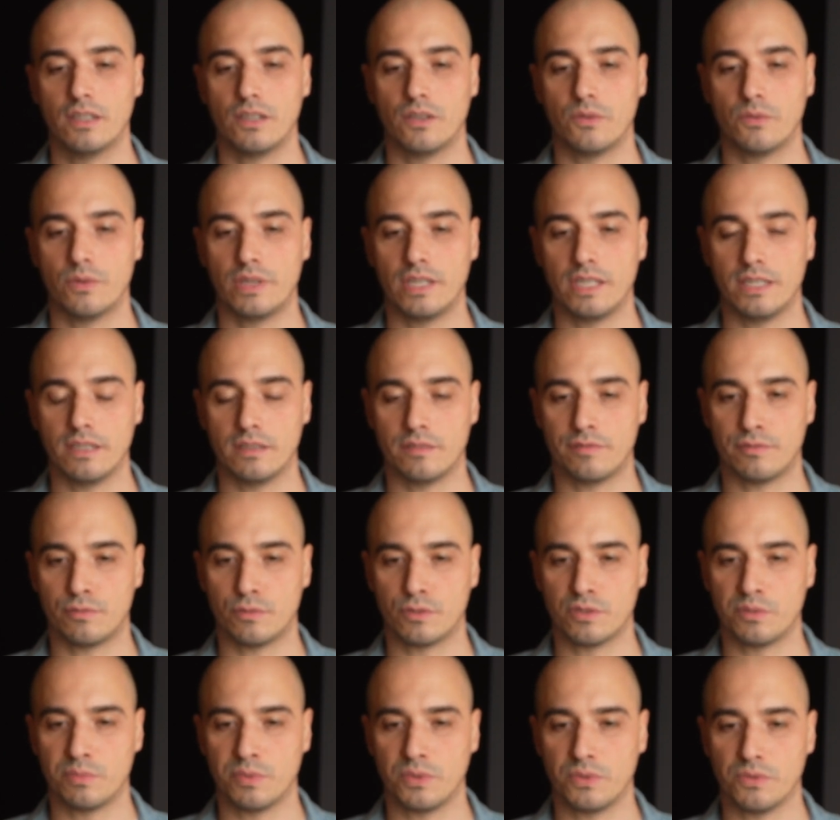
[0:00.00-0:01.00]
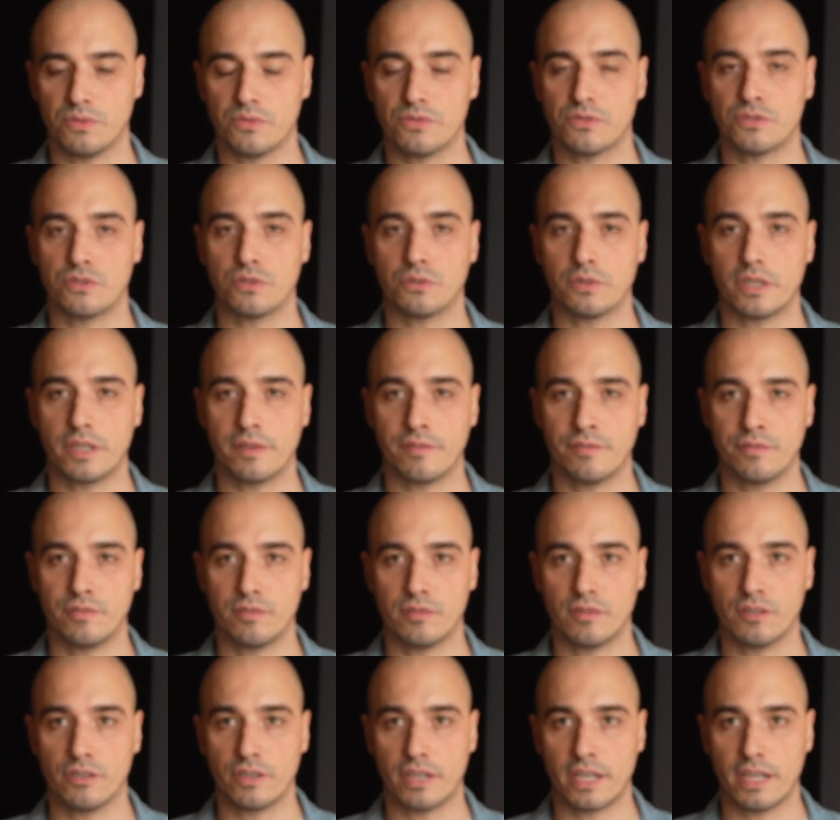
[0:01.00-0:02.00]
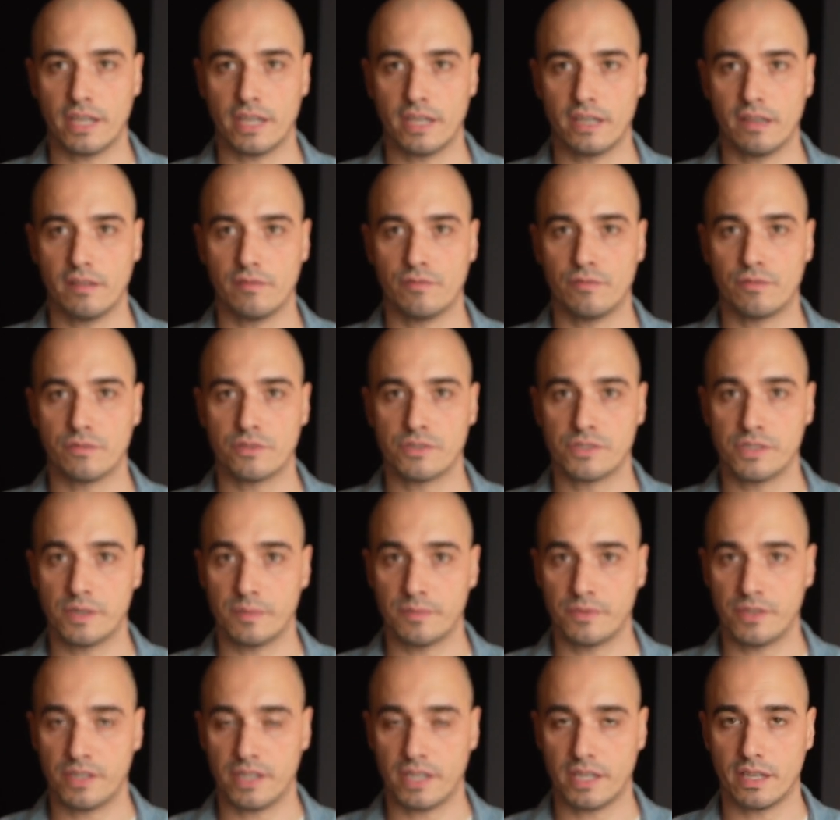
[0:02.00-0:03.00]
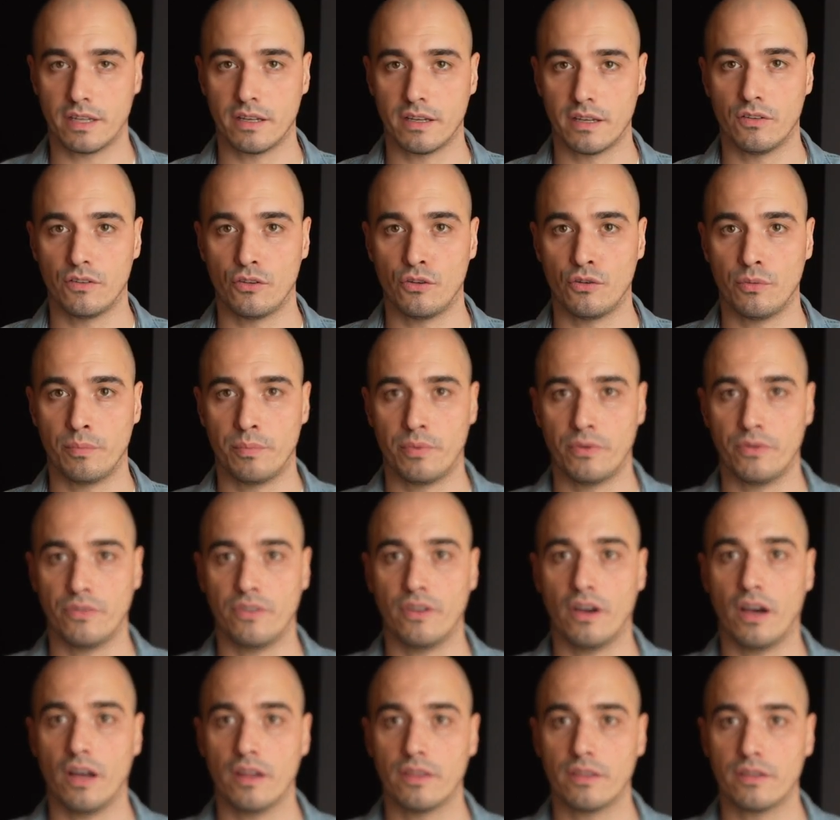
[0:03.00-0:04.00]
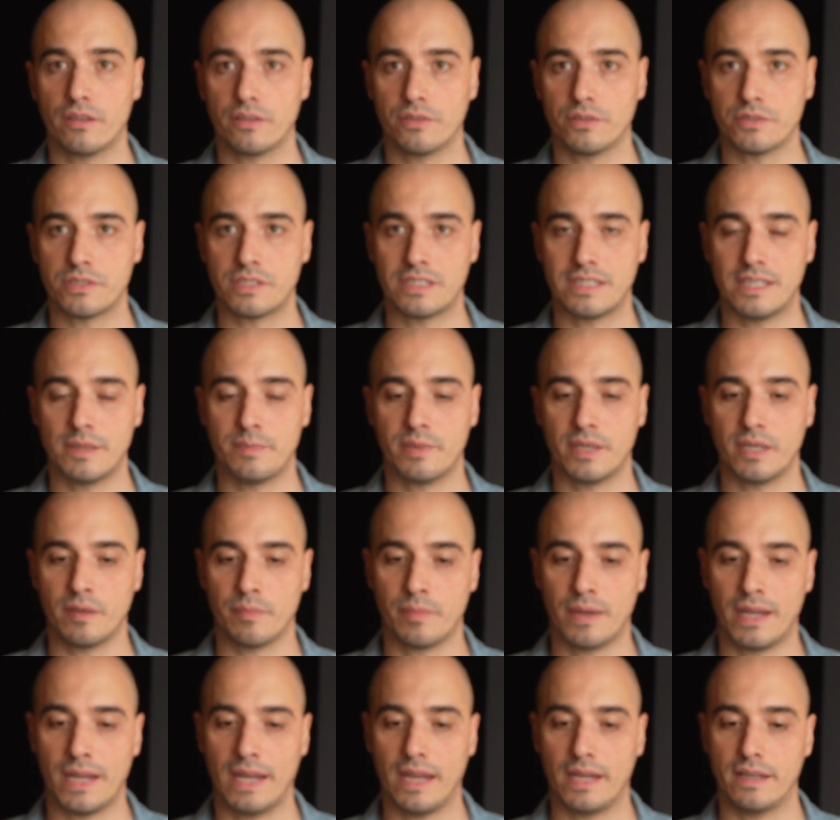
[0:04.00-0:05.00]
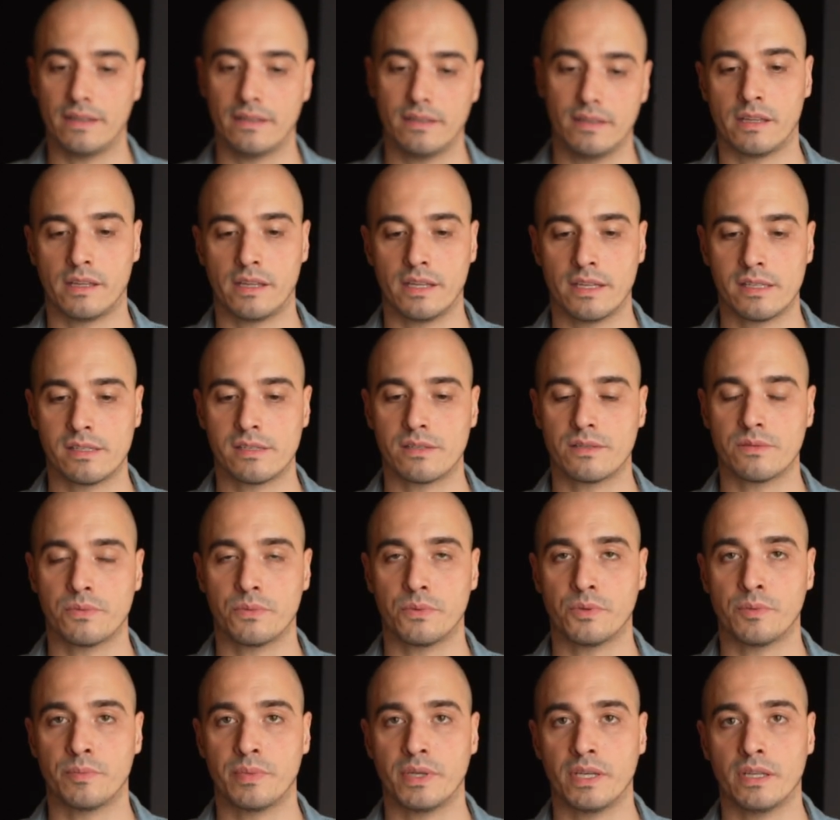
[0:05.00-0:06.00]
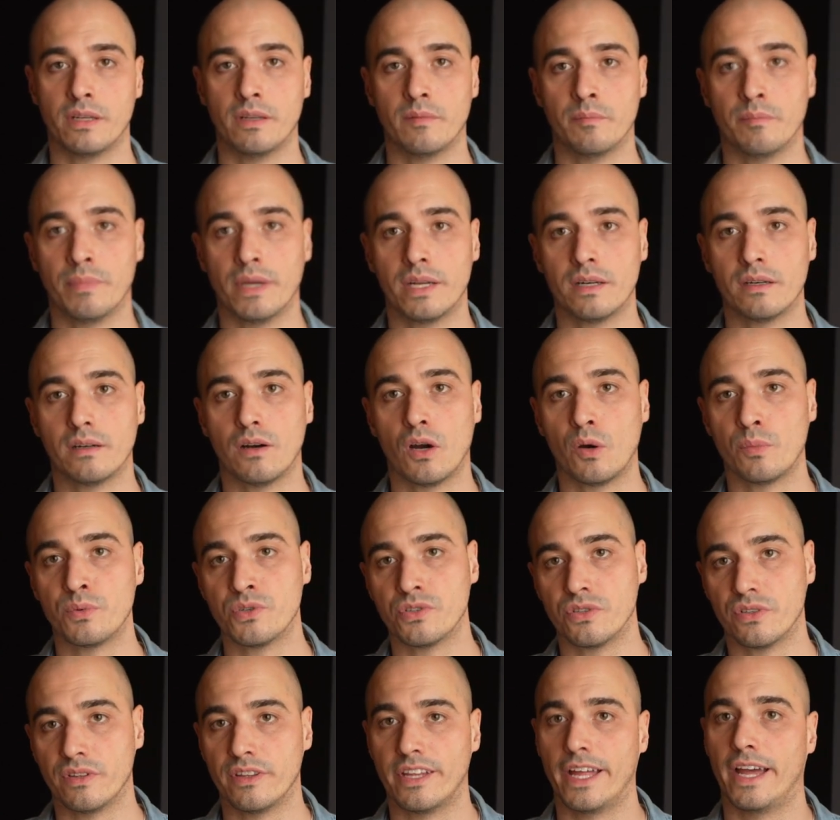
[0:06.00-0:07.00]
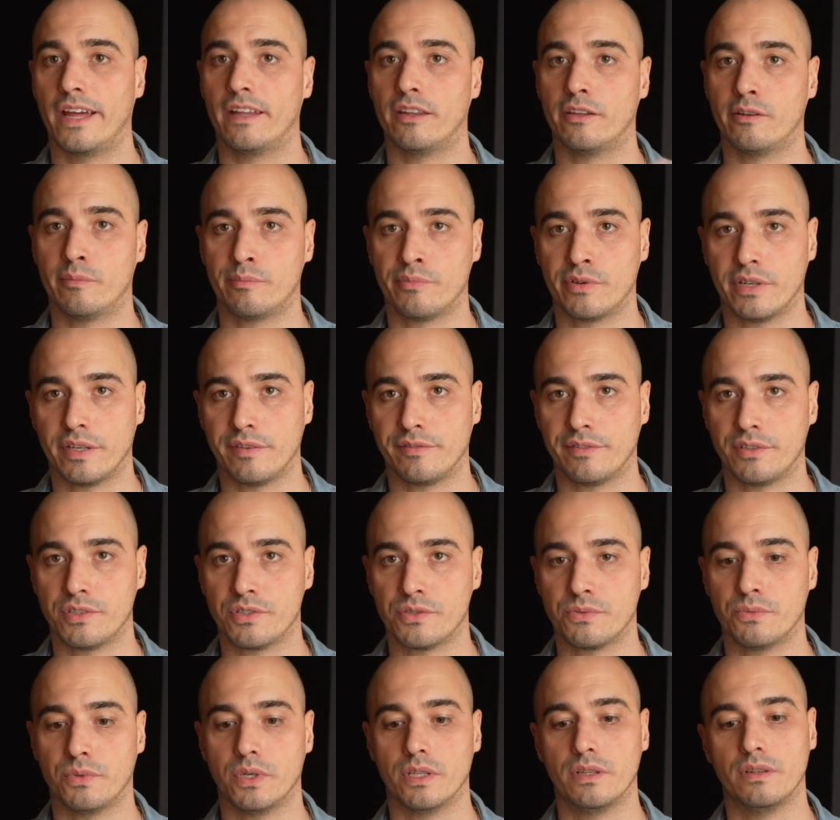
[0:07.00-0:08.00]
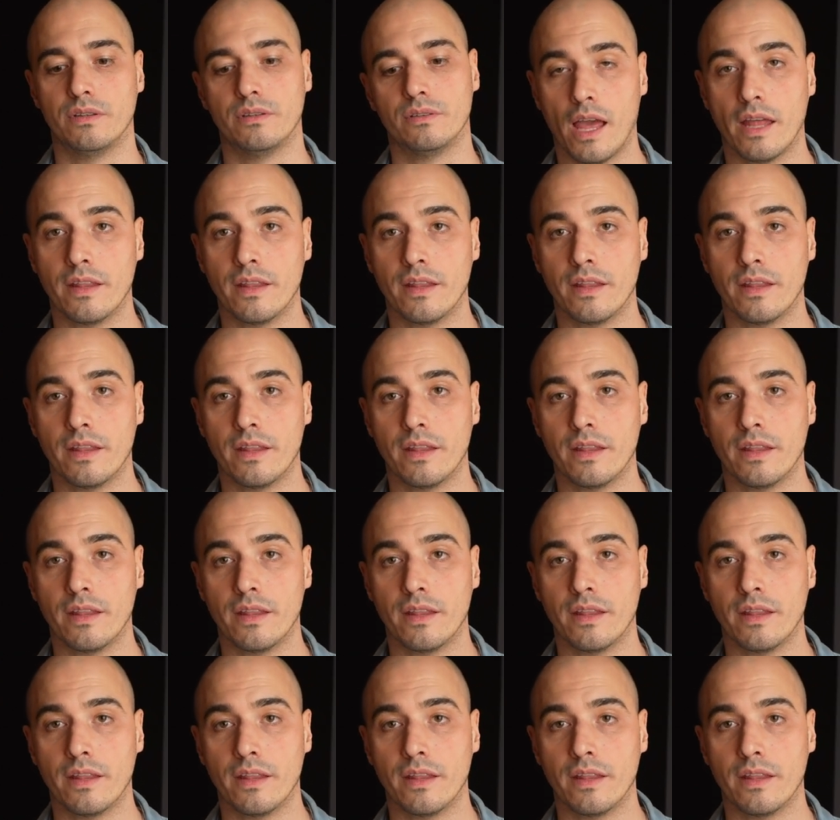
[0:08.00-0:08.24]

really affordable. So if you're looking for something to put under your sleeping pad, this would be a better option than the previous one.